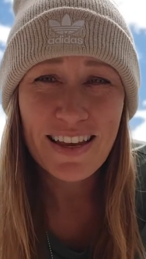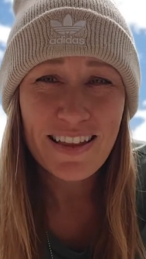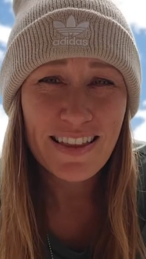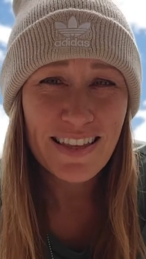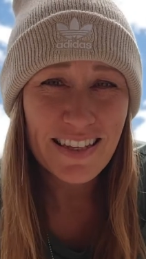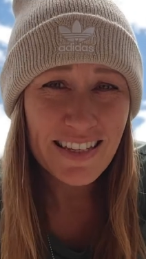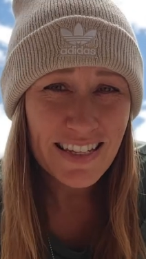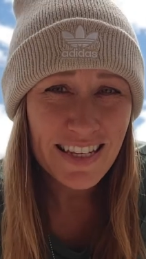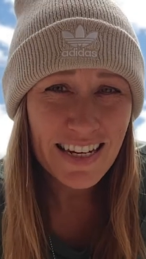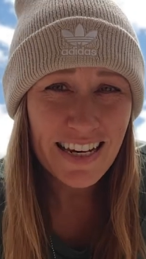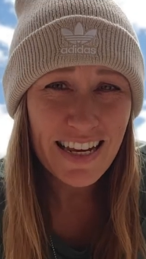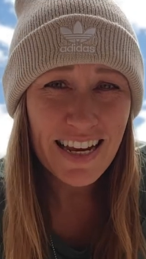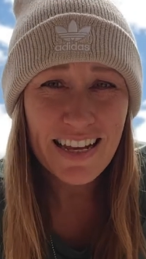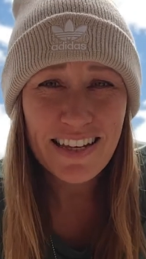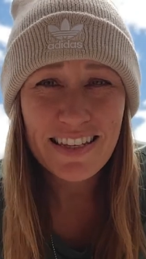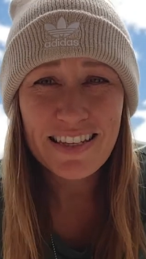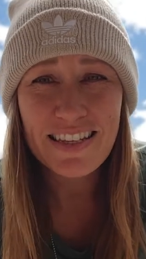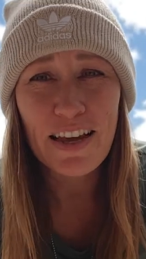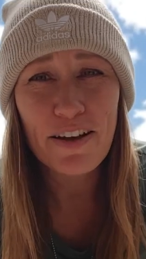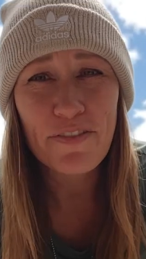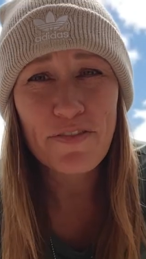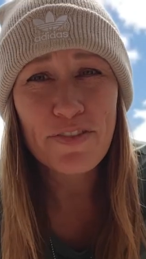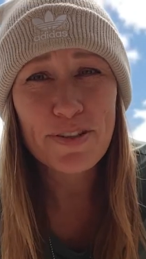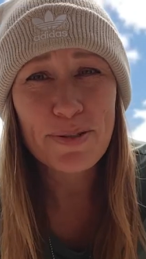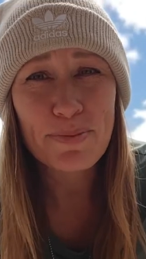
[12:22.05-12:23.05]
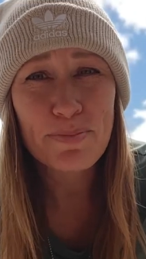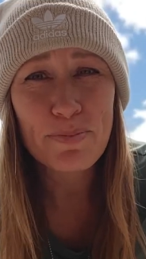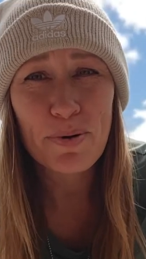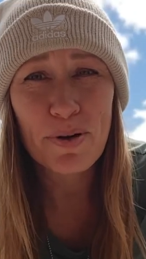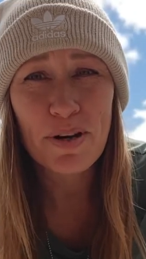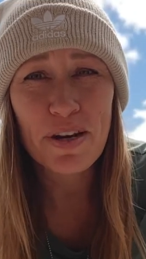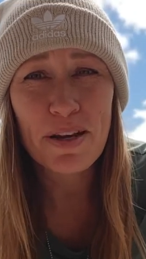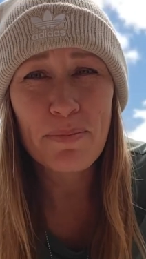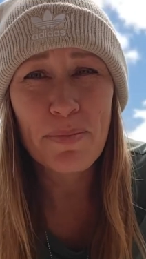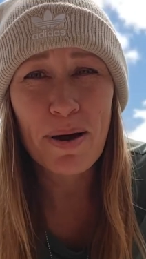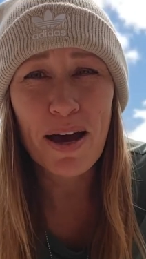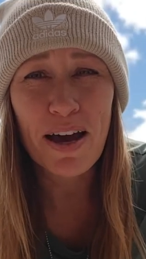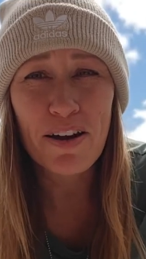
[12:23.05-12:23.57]
The city itself is
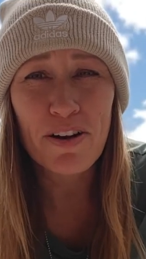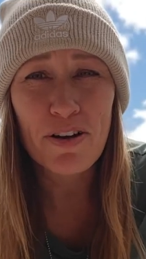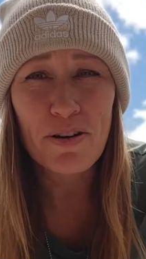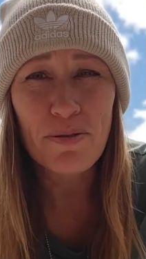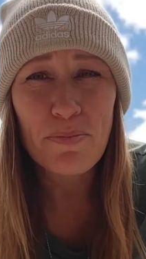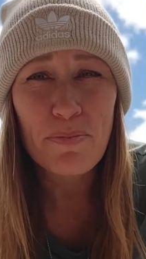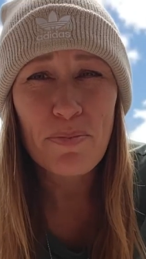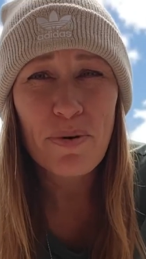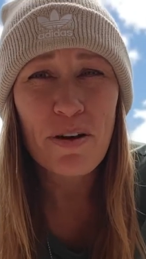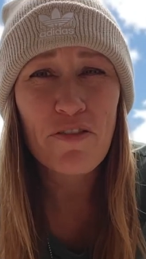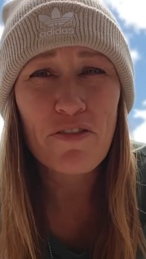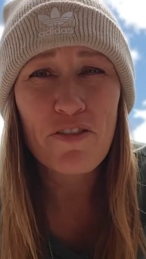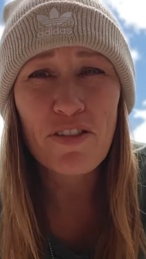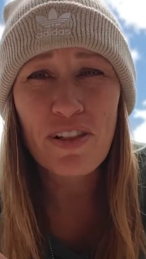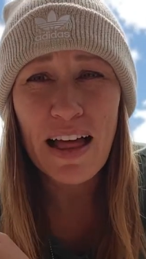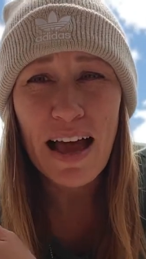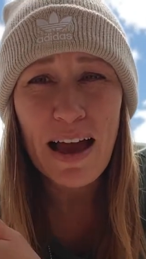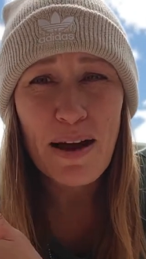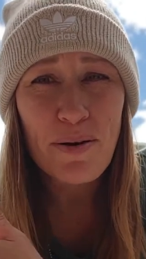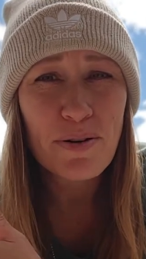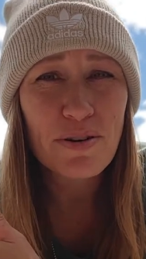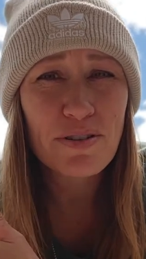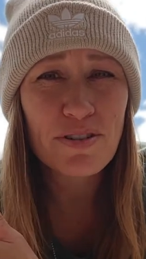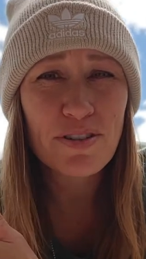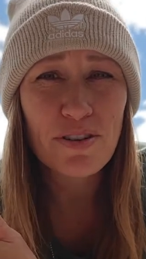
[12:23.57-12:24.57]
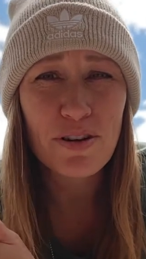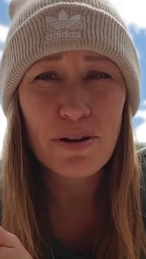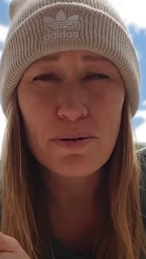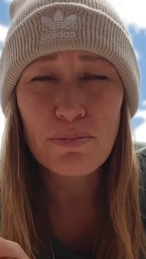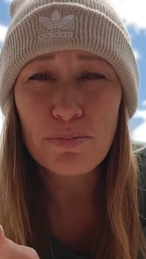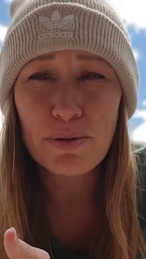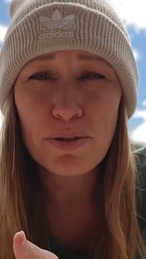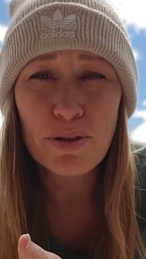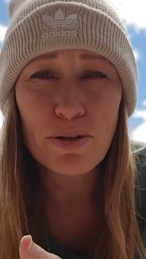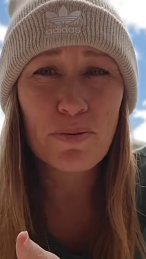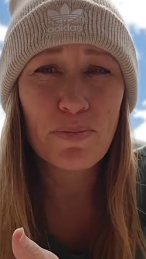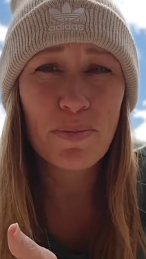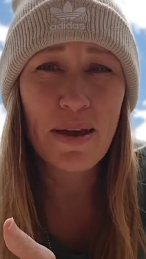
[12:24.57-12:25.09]
pretty modern, but flowers are in
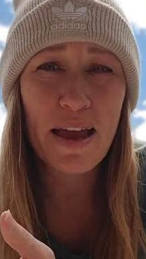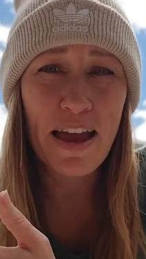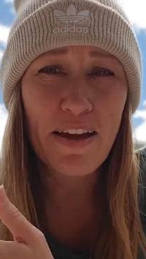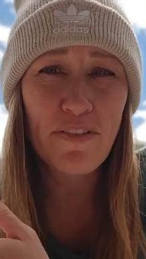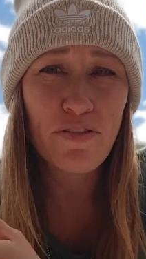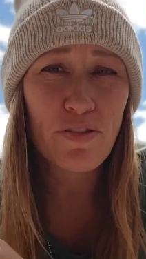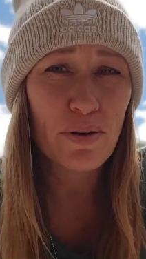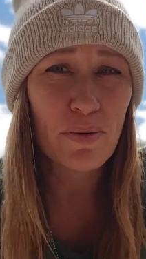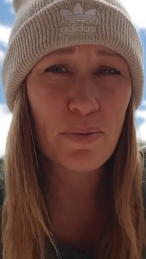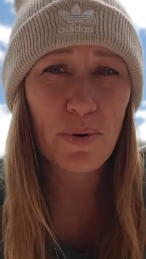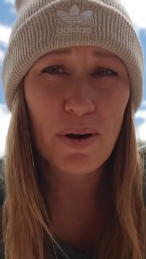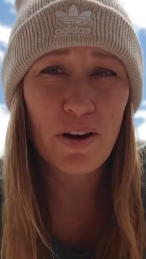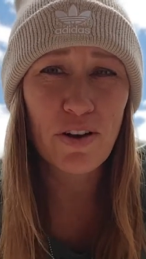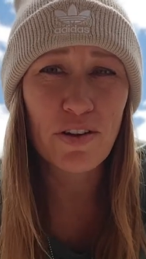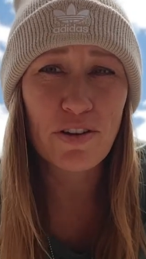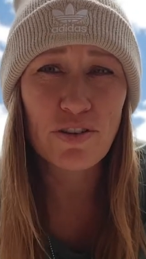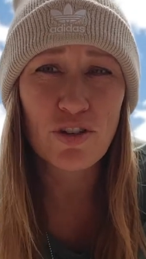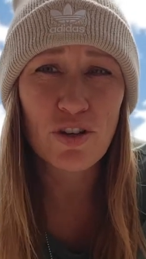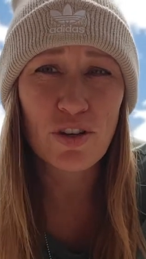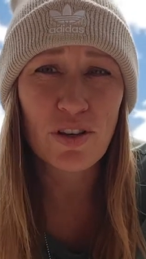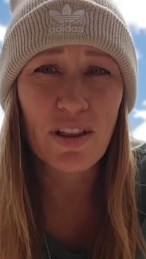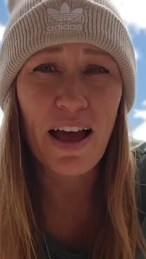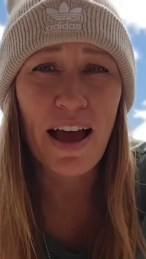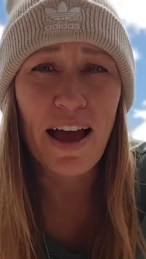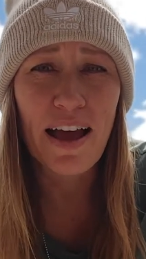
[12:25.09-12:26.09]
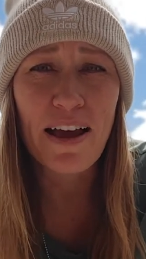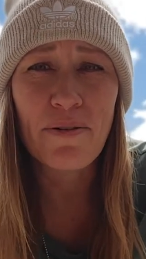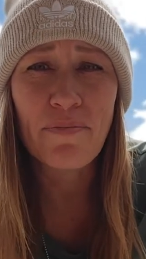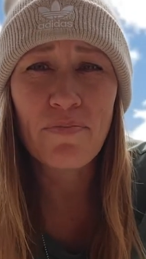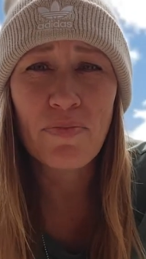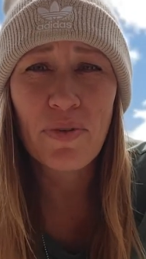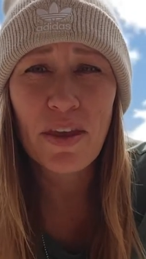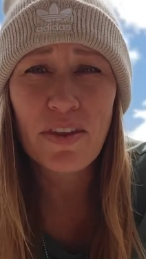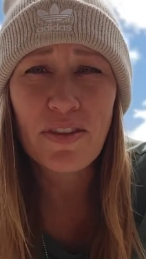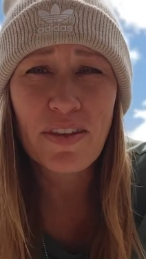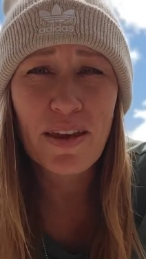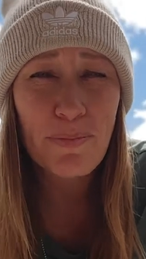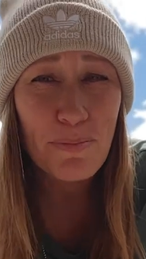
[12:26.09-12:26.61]
bloom everywhere in July,
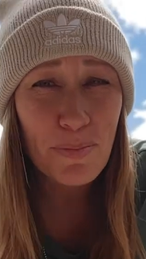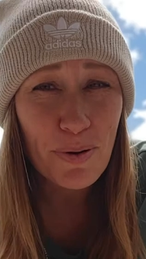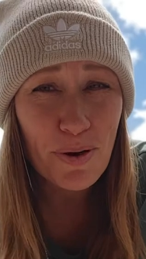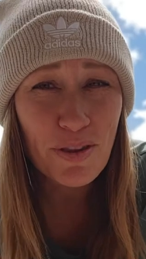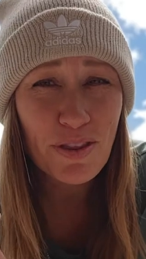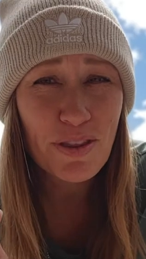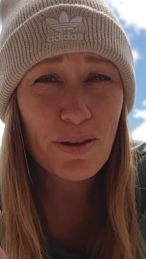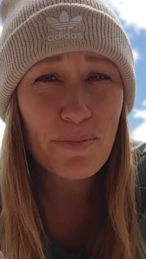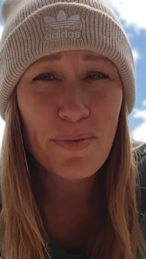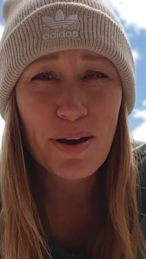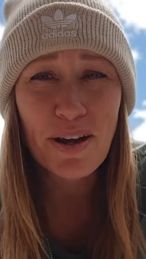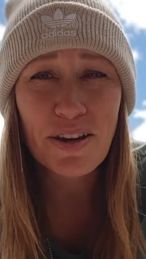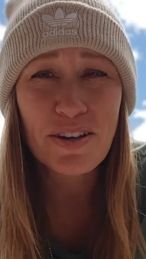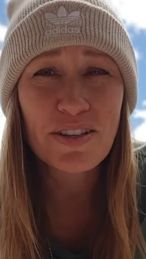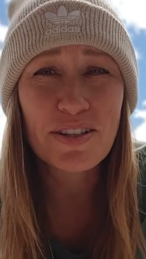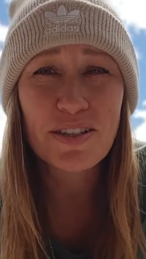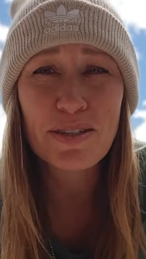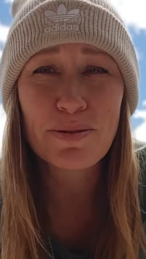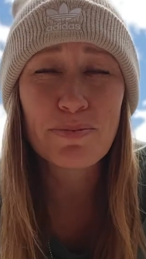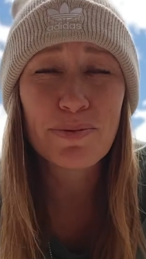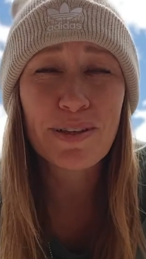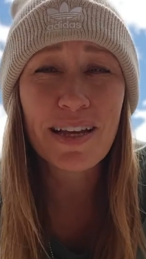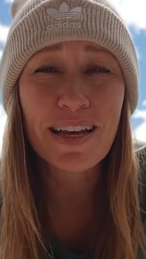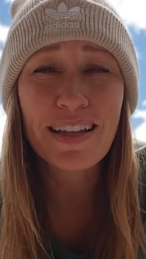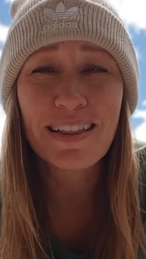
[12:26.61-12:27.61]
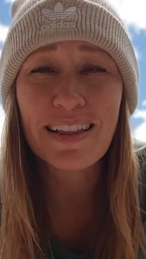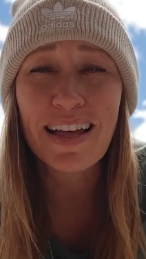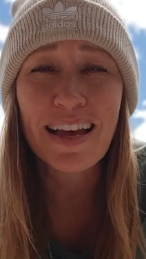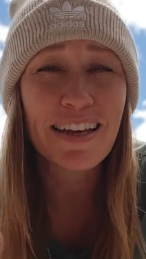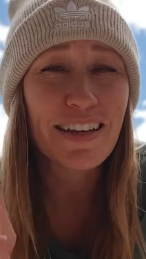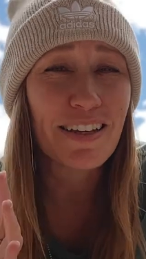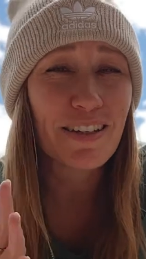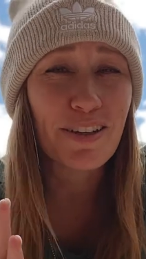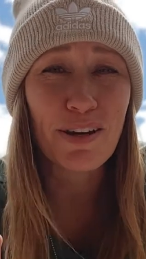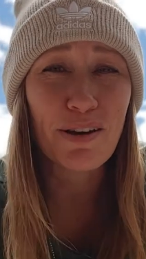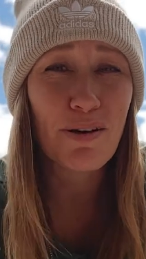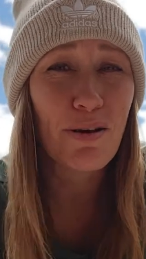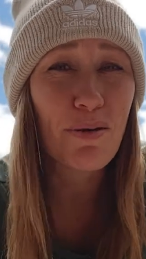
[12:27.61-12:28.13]
and they put them on display
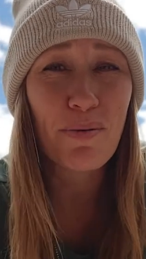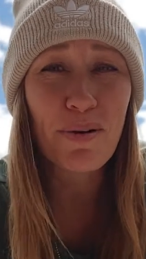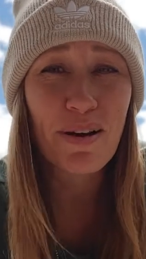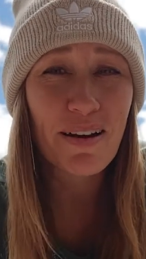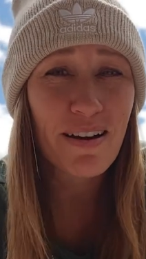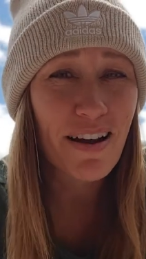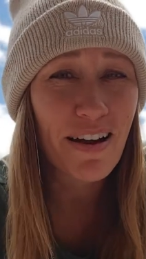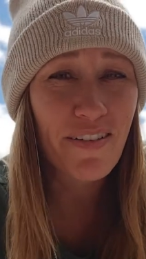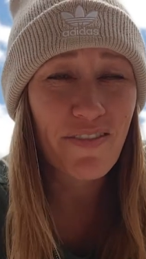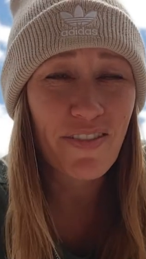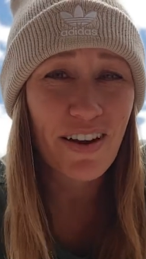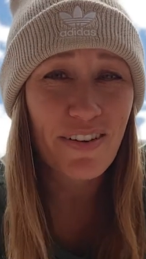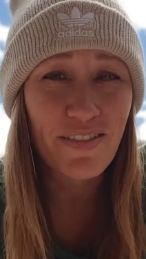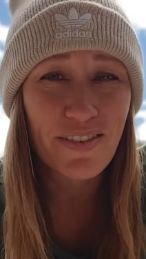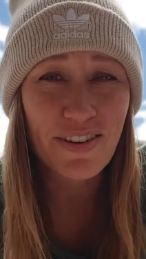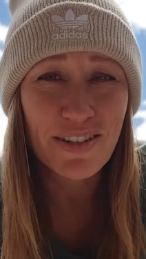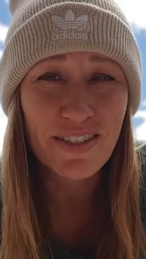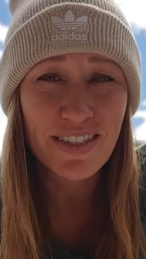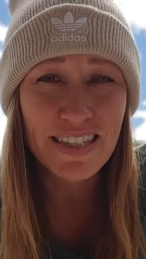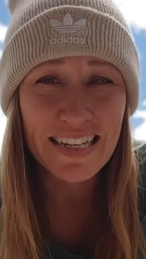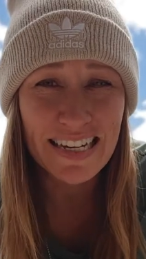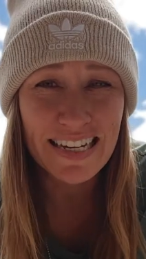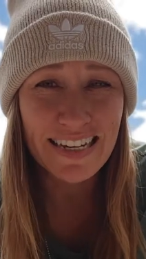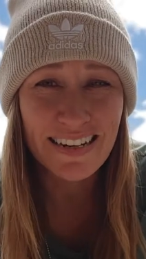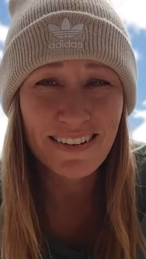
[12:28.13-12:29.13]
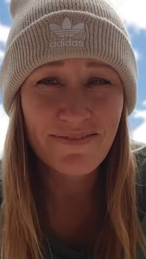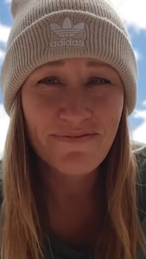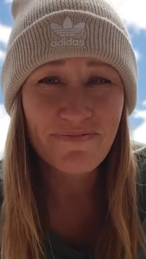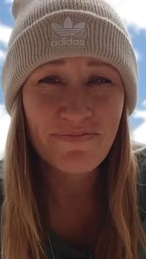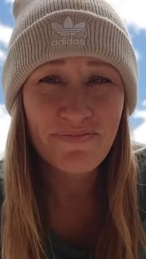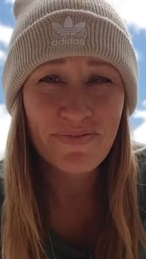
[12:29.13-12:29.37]
like nowhere I've ever seen.